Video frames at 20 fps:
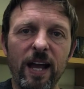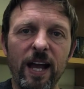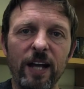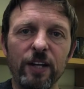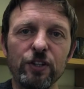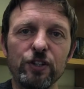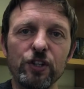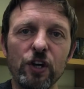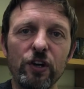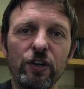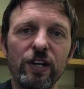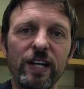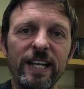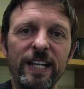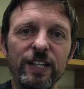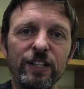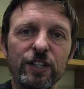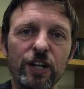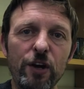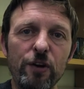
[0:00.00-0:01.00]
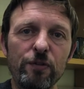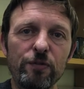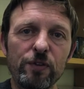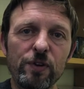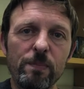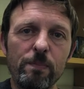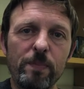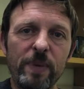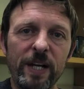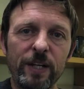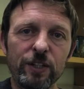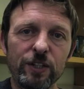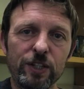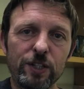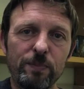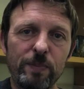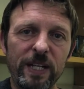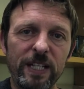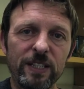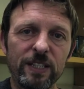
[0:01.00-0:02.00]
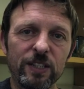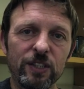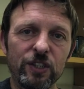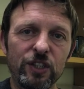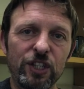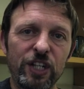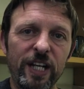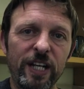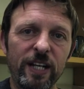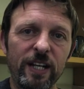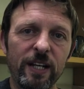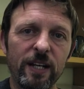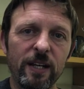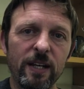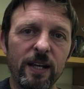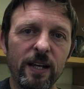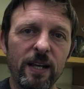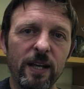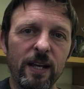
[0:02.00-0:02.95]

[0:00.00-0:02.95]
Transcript: And John leaned over and pinched Peter's cheek.